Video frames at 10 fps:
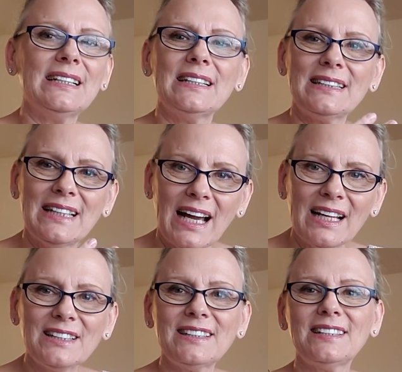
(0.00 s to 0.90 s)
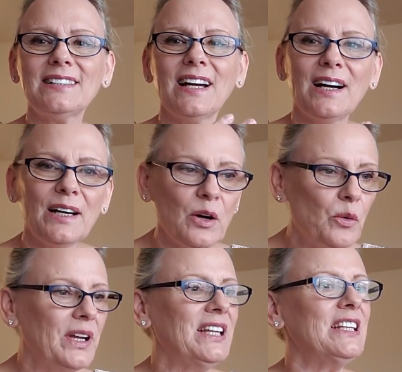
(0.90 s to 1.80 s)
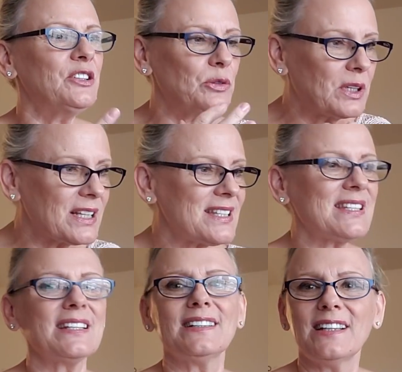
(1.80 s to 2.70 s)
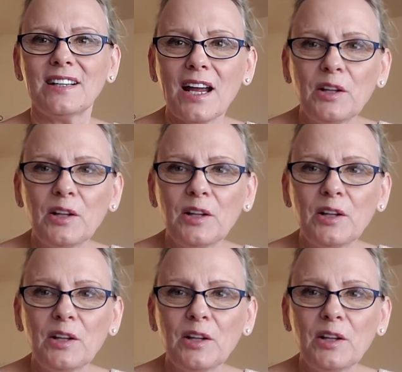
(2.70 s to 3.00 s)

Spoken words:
that we need to consider,